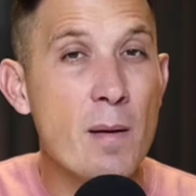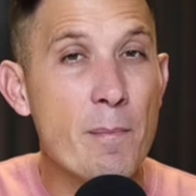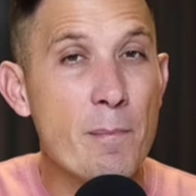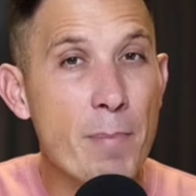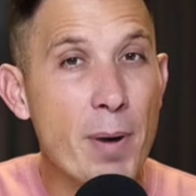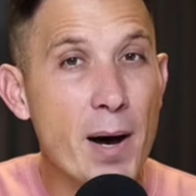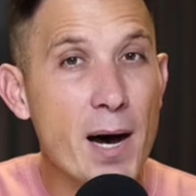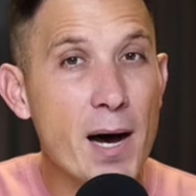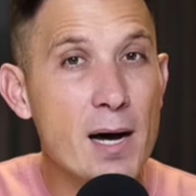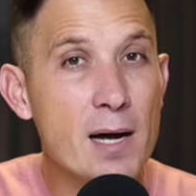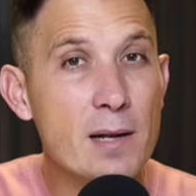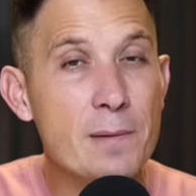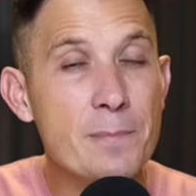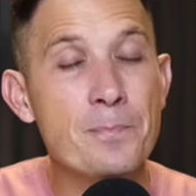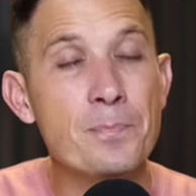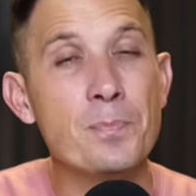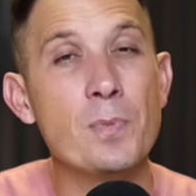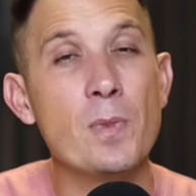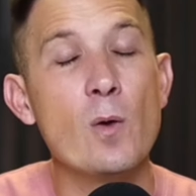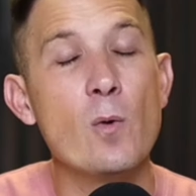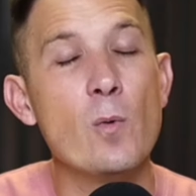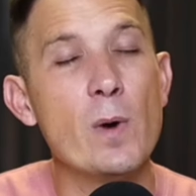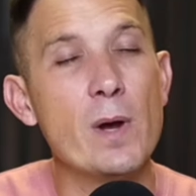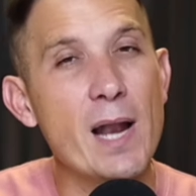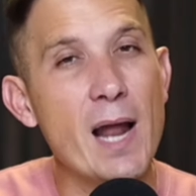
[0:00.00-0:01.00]
But
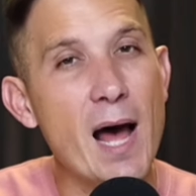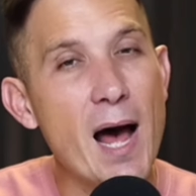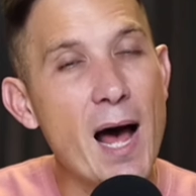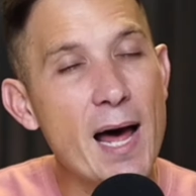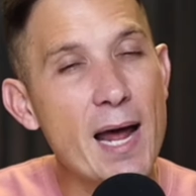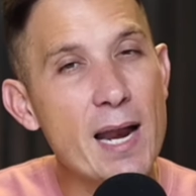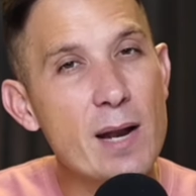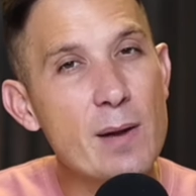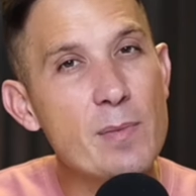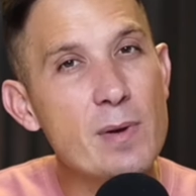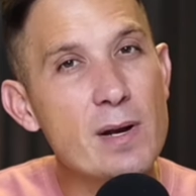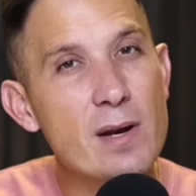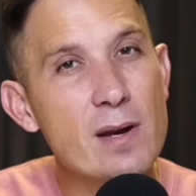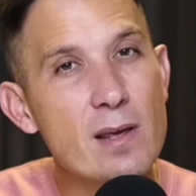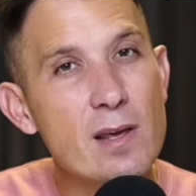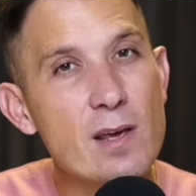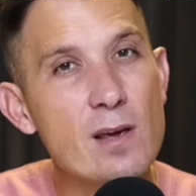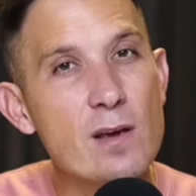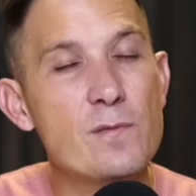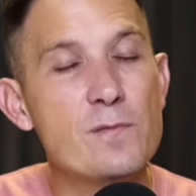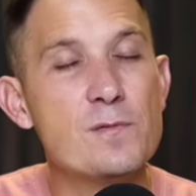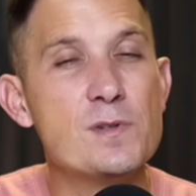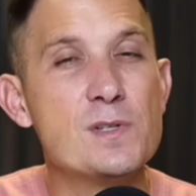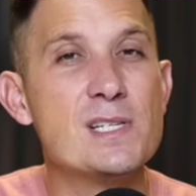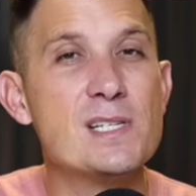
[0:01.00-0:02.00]
when Adam and
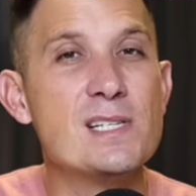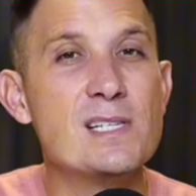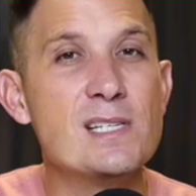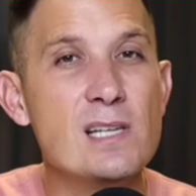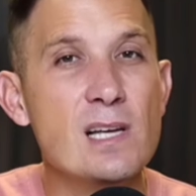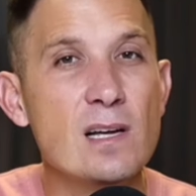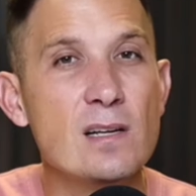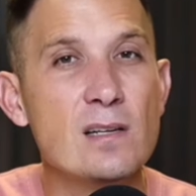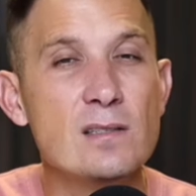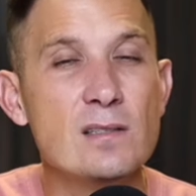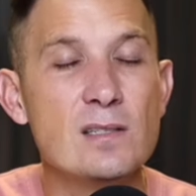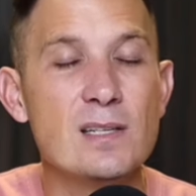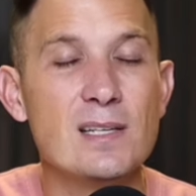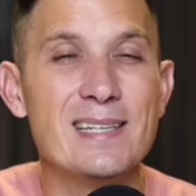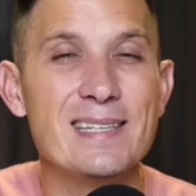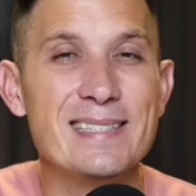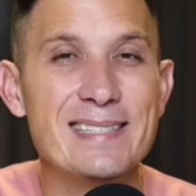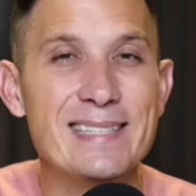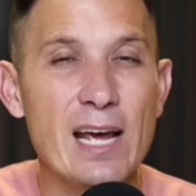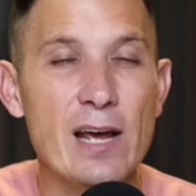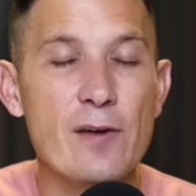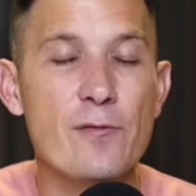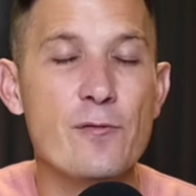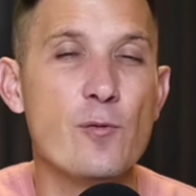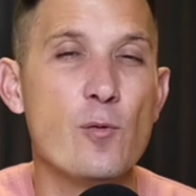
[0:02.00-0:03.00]
Eve sinned,
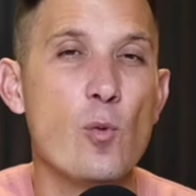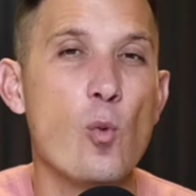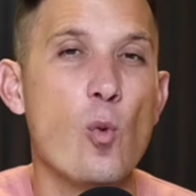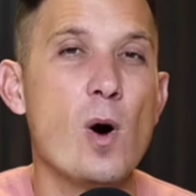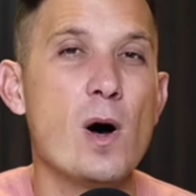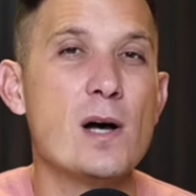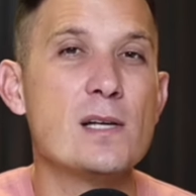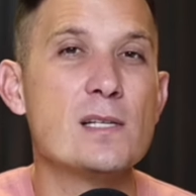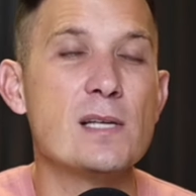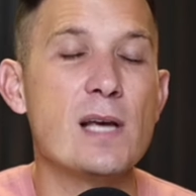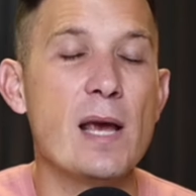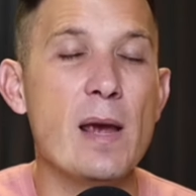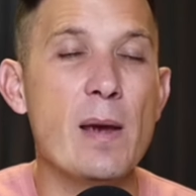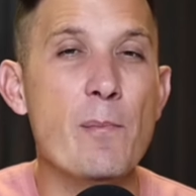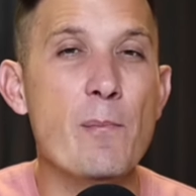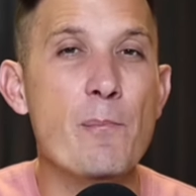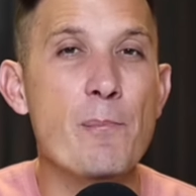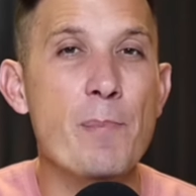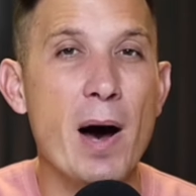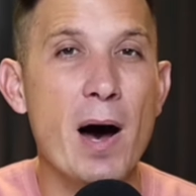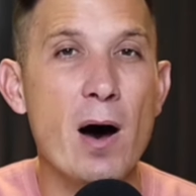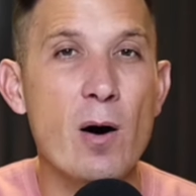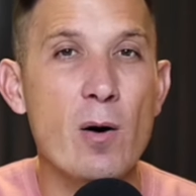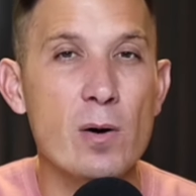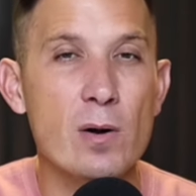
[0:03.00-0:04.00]
death was
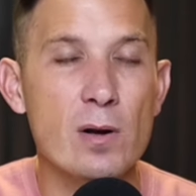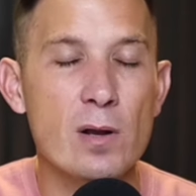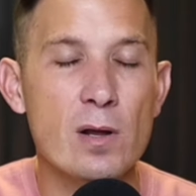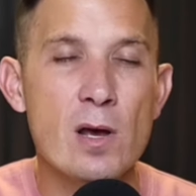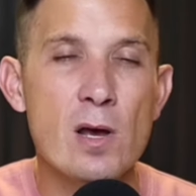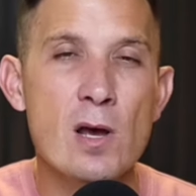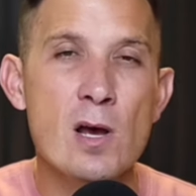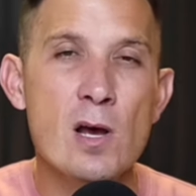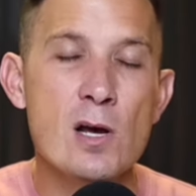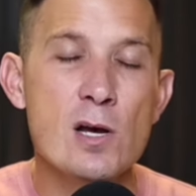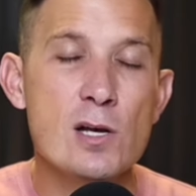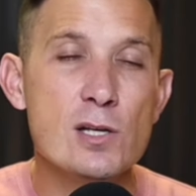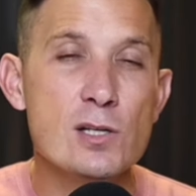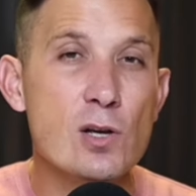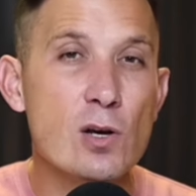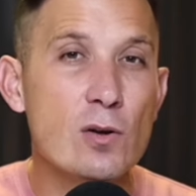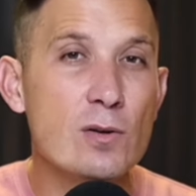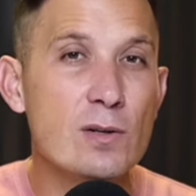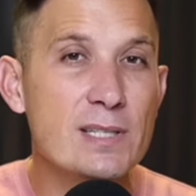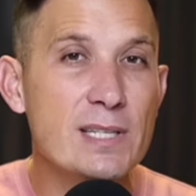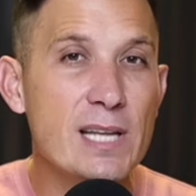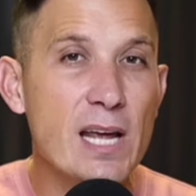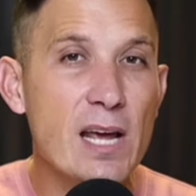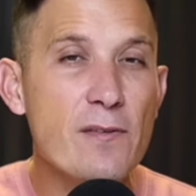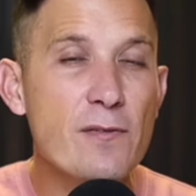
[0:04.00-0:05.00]
empowered. So
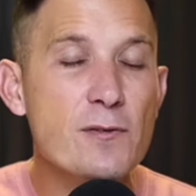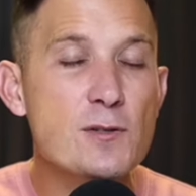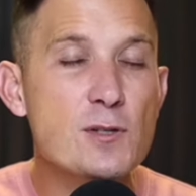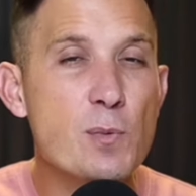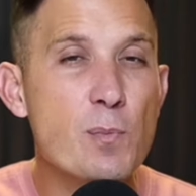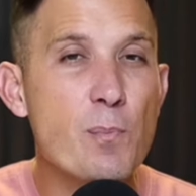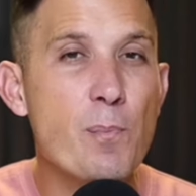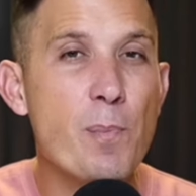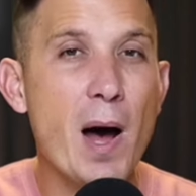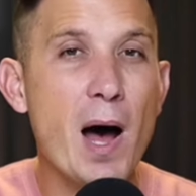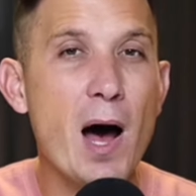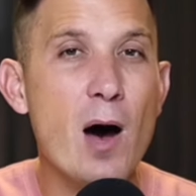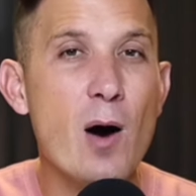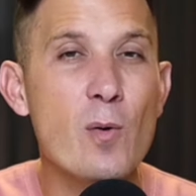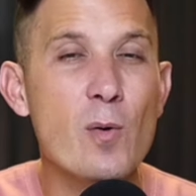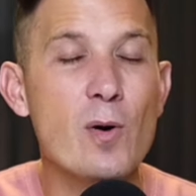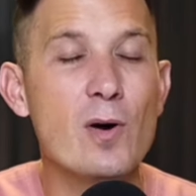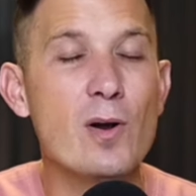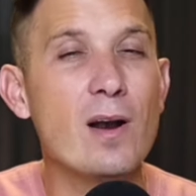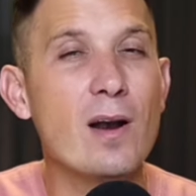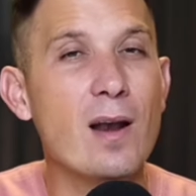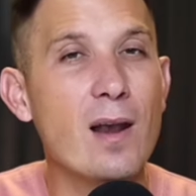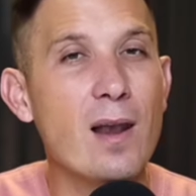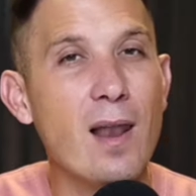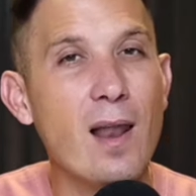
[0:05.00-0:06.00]
death's power
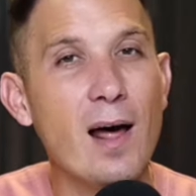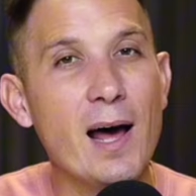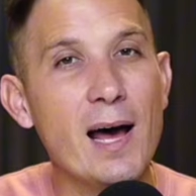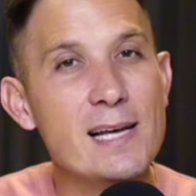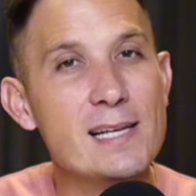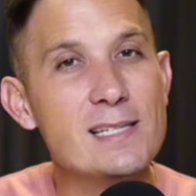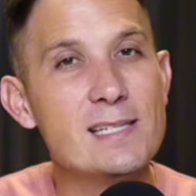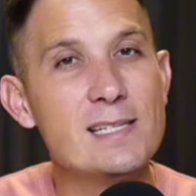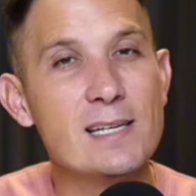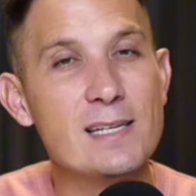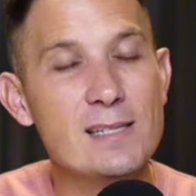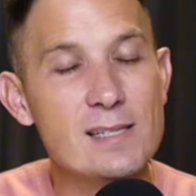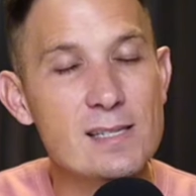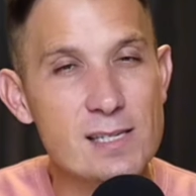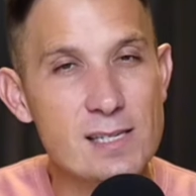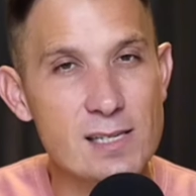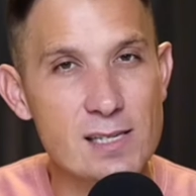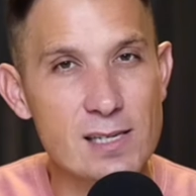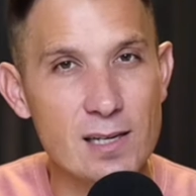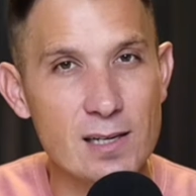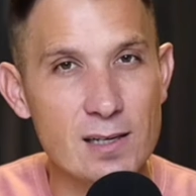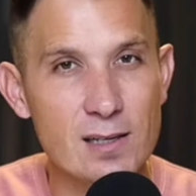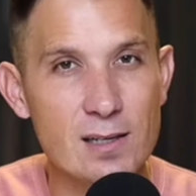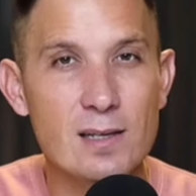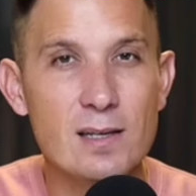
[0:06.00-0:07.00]
lies in
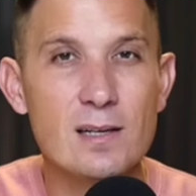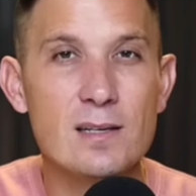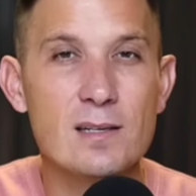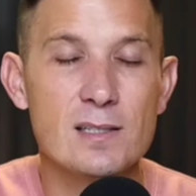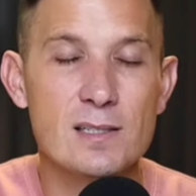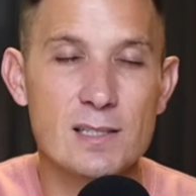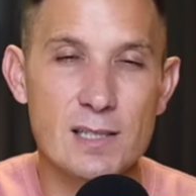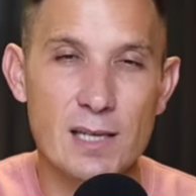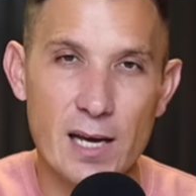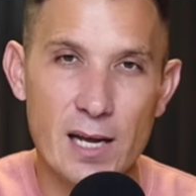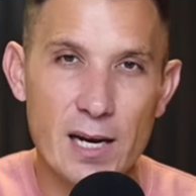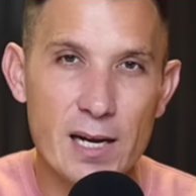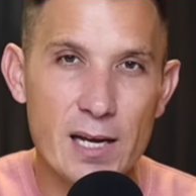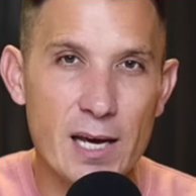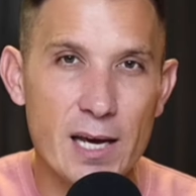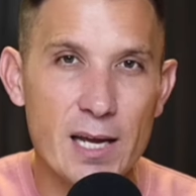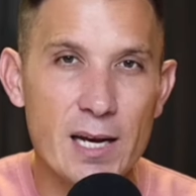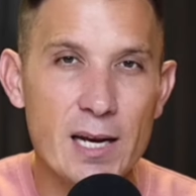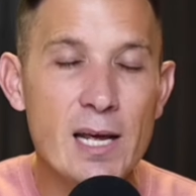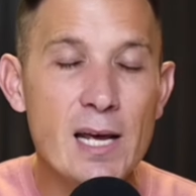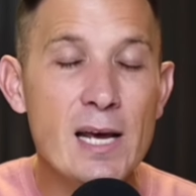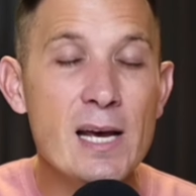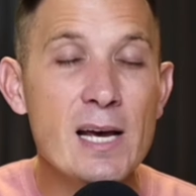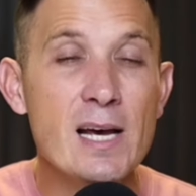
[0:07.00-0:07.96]
sin. I'll say it again.